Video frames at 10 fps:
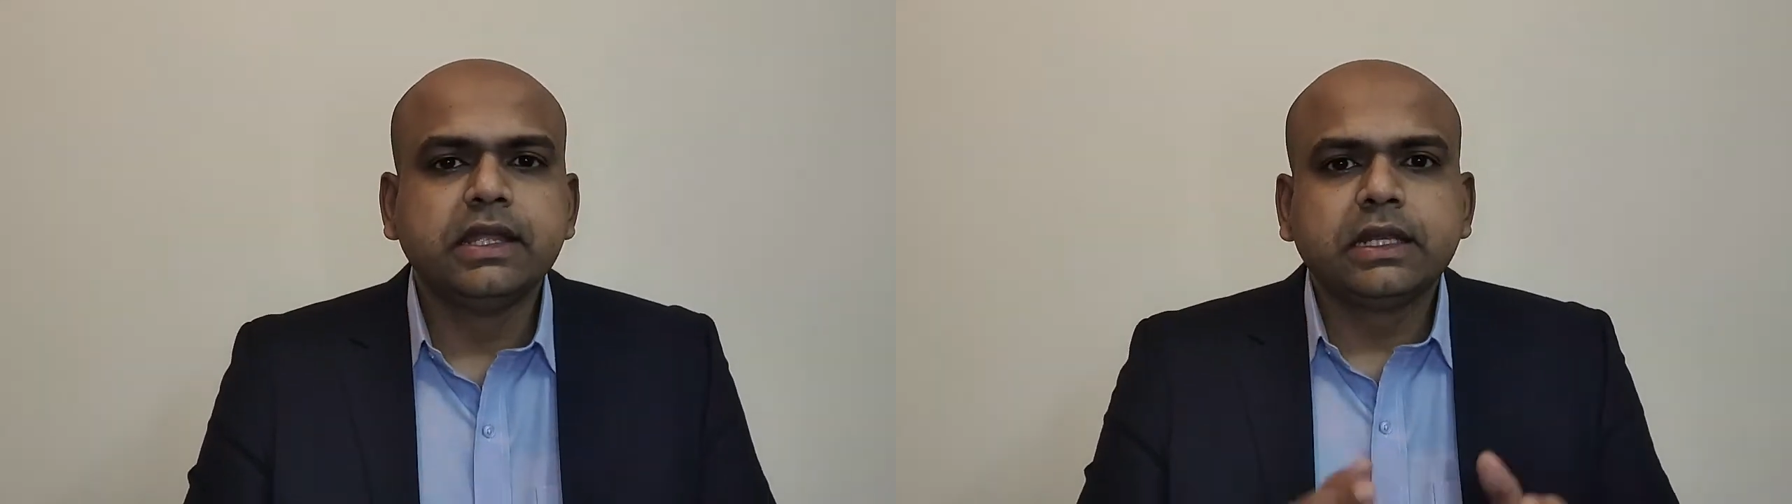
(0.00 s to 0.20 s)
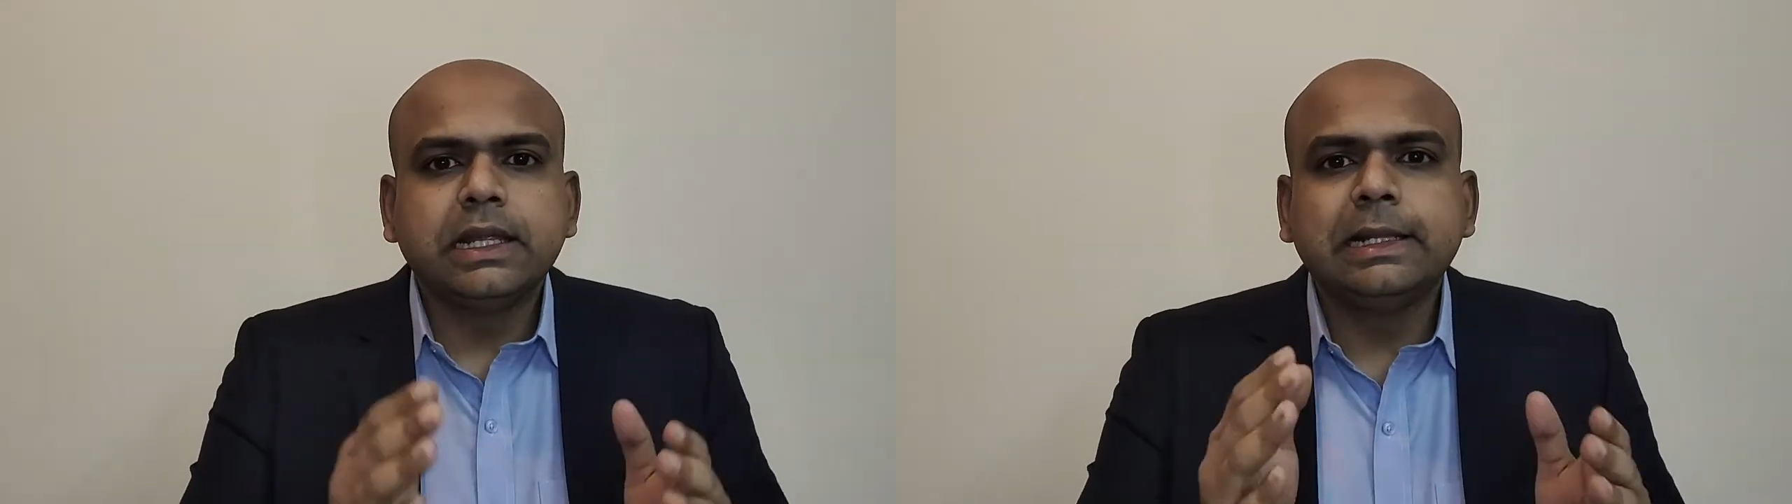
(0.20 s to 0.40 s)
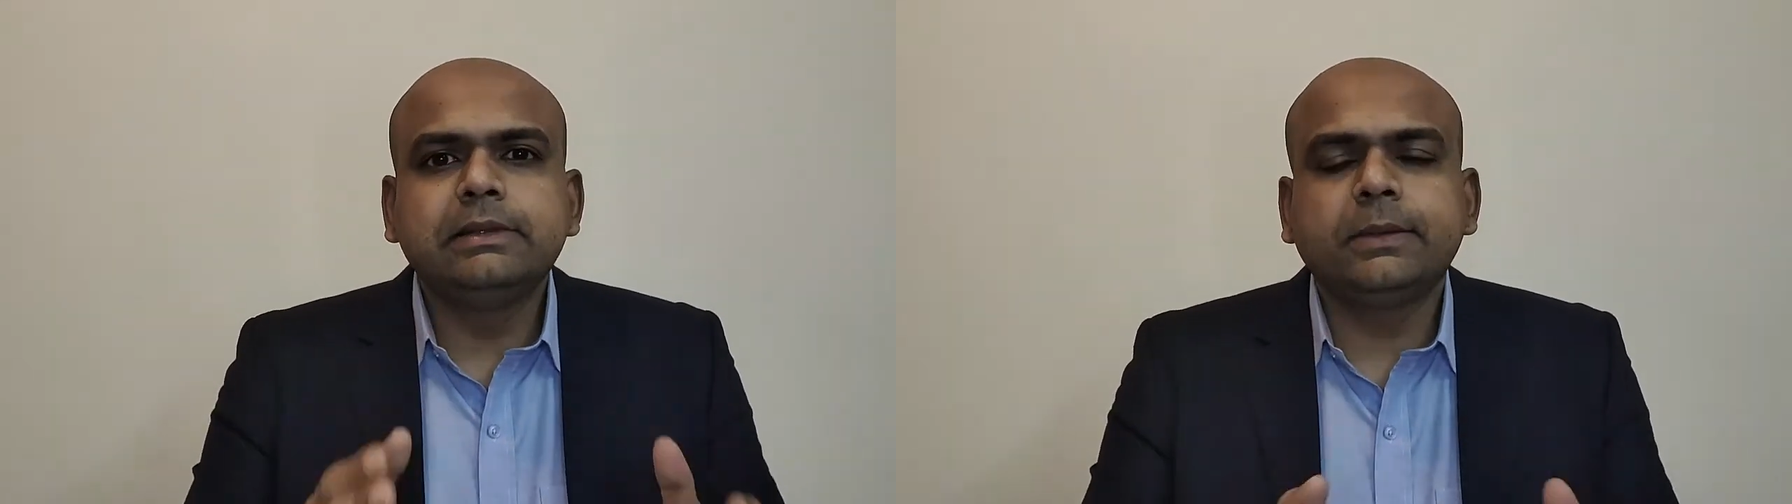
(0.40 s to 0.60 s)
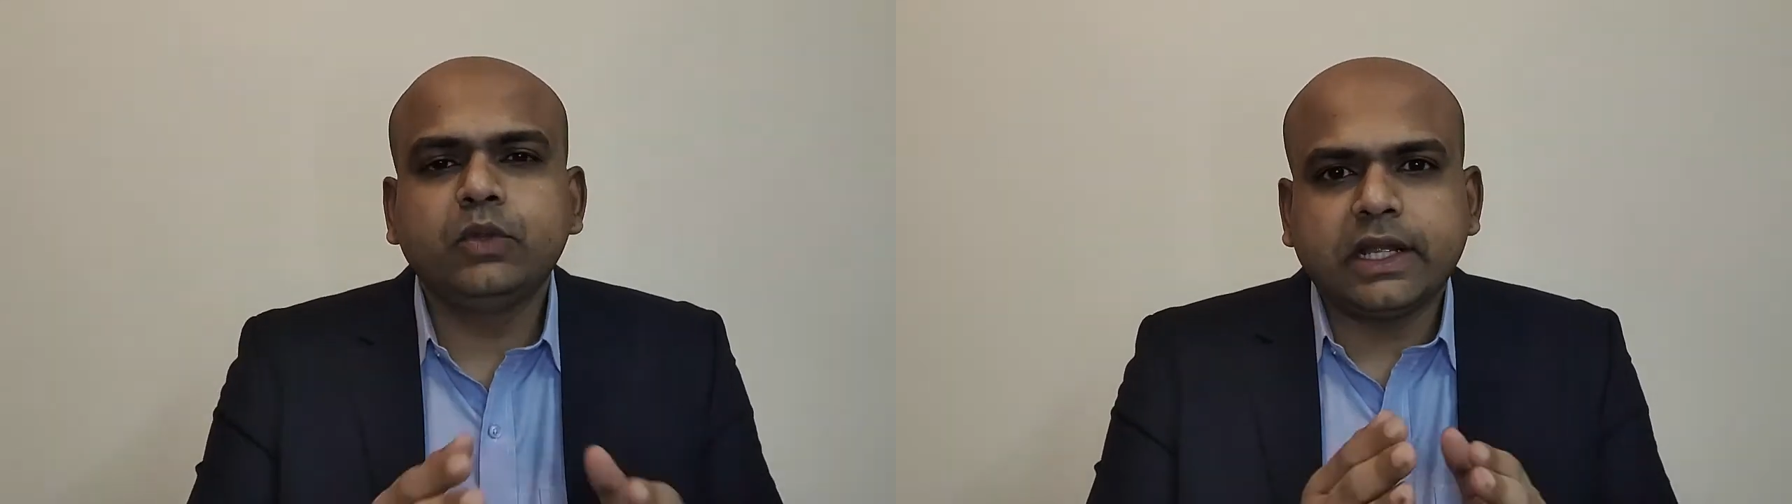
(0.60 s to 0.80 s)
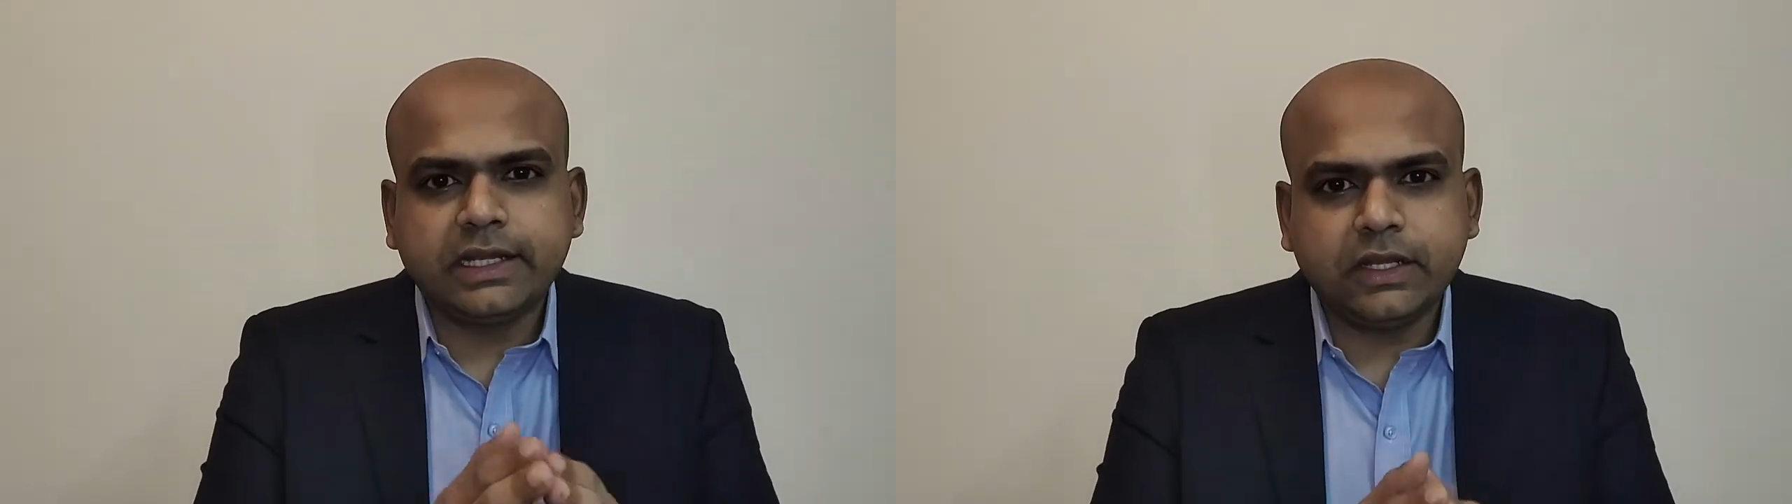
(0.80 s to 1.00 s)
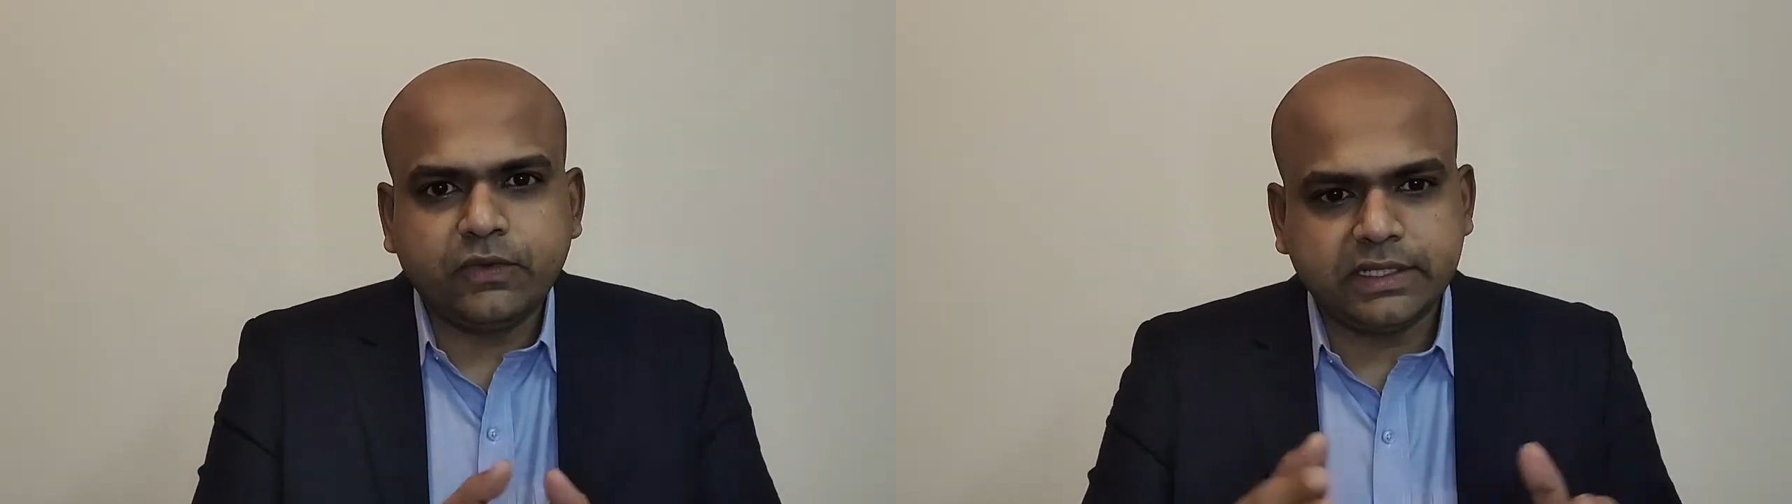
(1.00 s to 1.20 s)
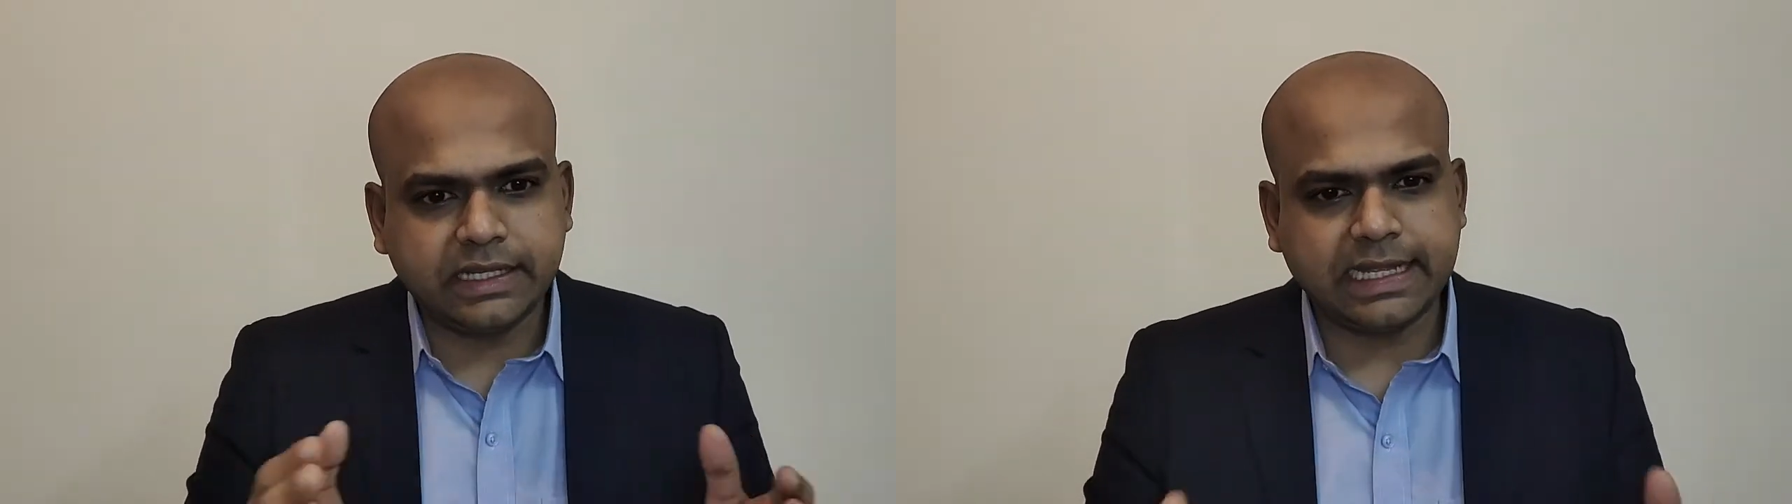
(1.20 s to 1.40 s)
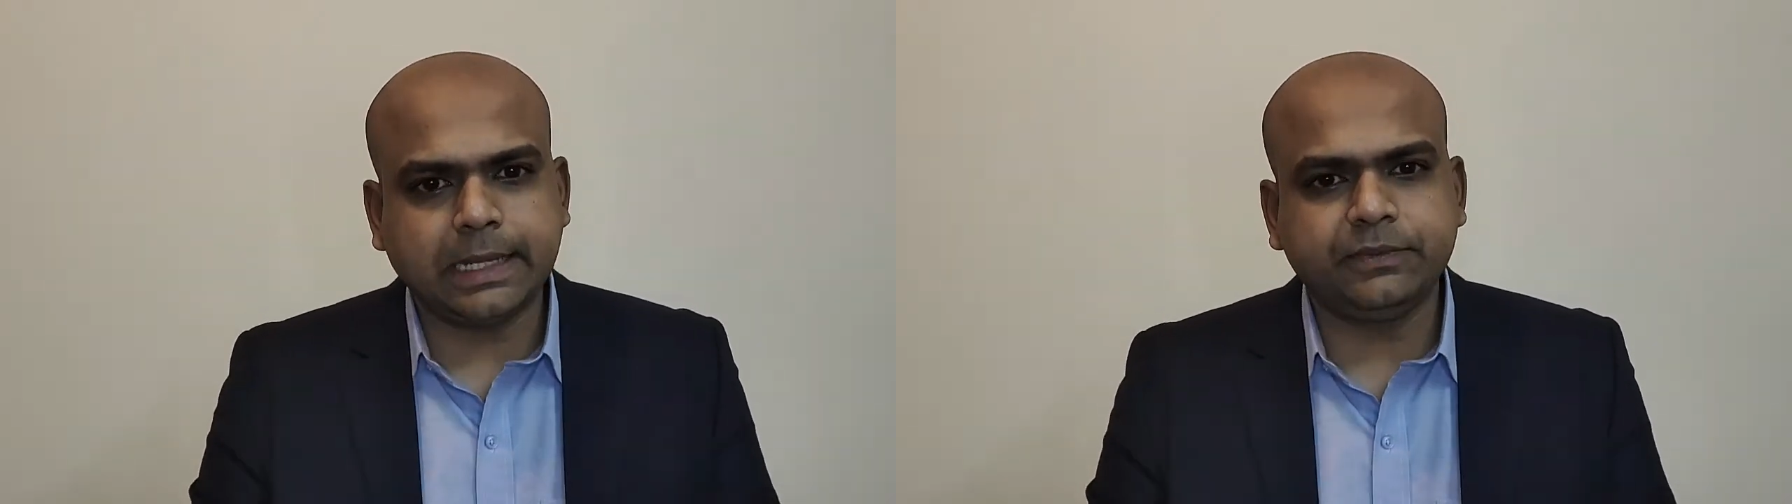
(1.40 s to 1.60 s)
It will help them to identify the
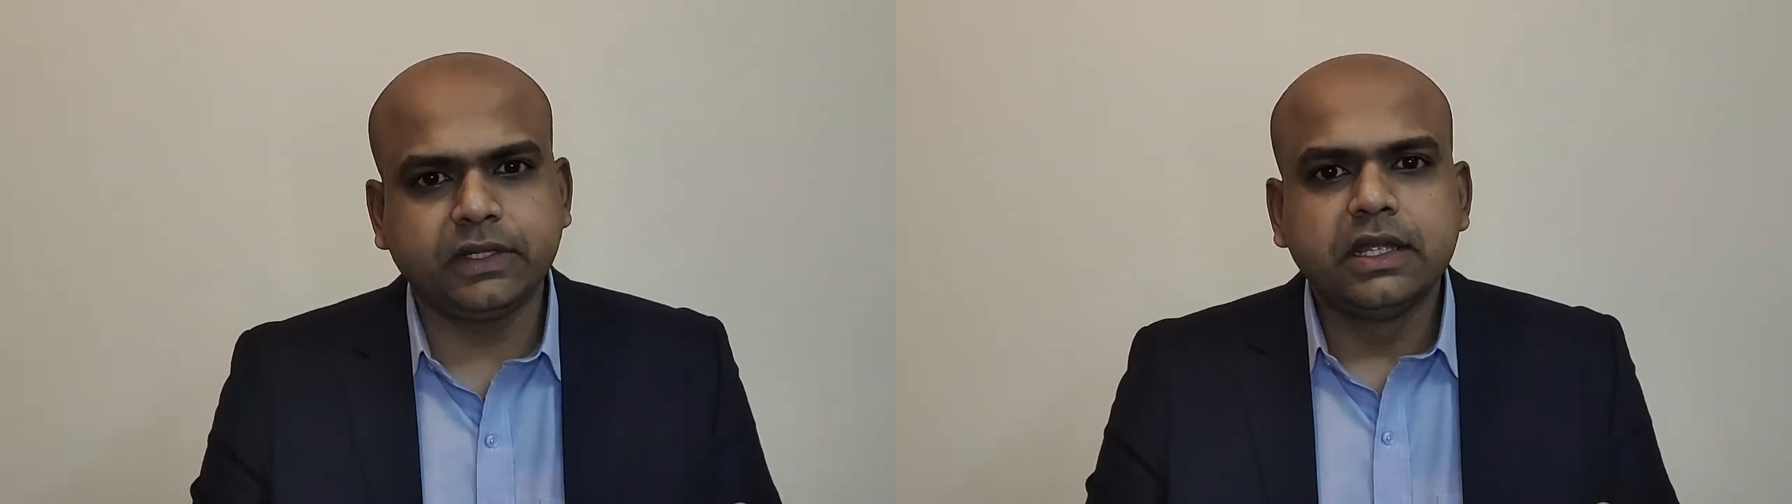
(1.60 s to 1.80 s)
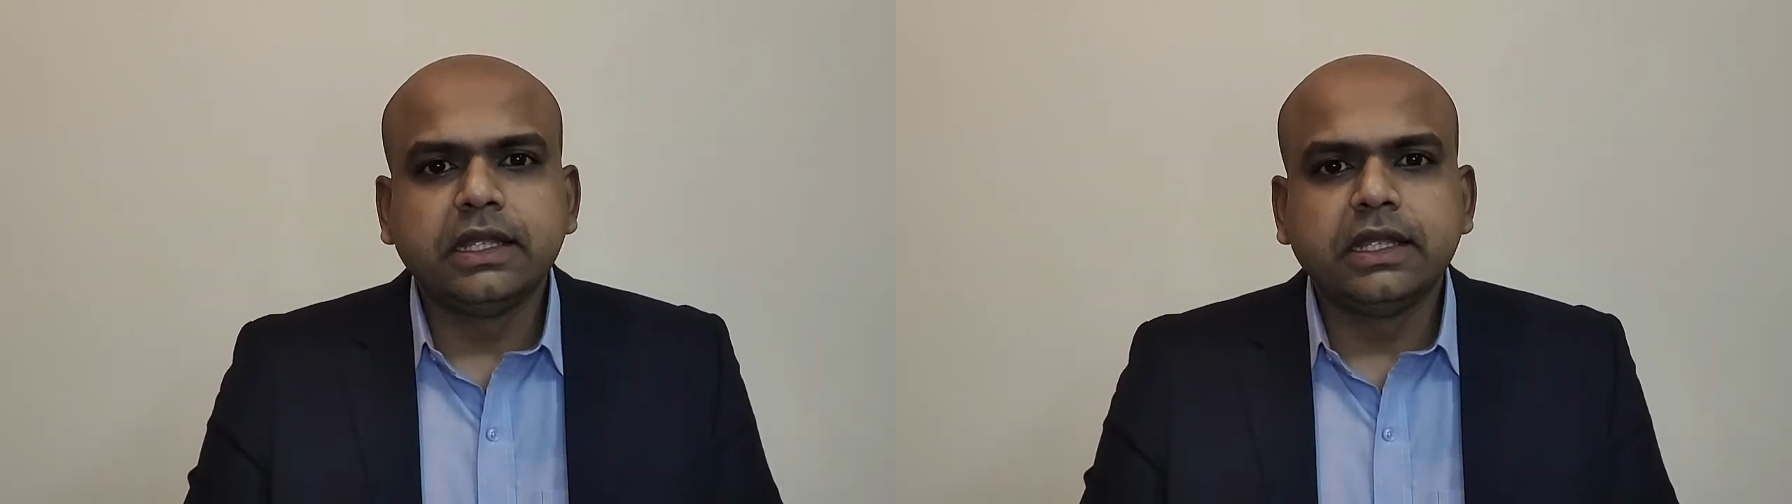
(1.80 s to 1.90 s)
gaps.